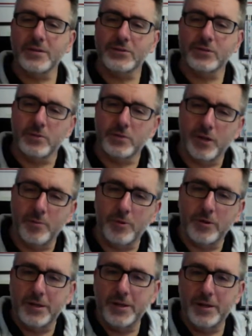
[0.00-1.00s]
So we're talking
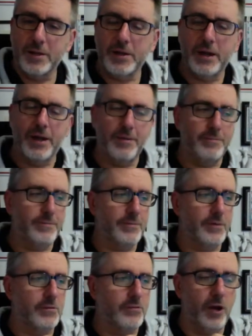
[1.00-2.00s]
about the
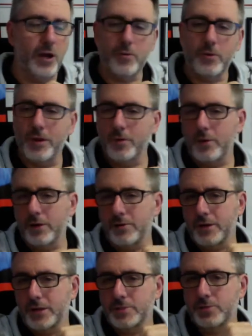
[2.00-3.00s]
Floyd
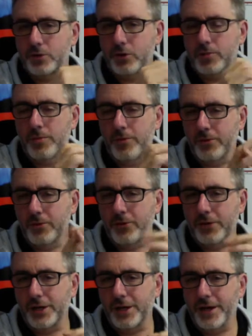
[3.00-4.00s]
Mayweather has put up about
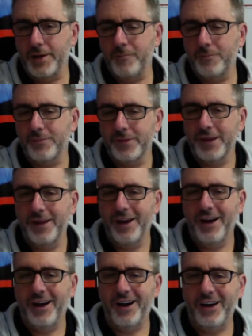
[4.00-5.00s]
going
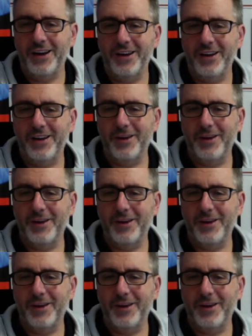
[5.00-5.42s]
on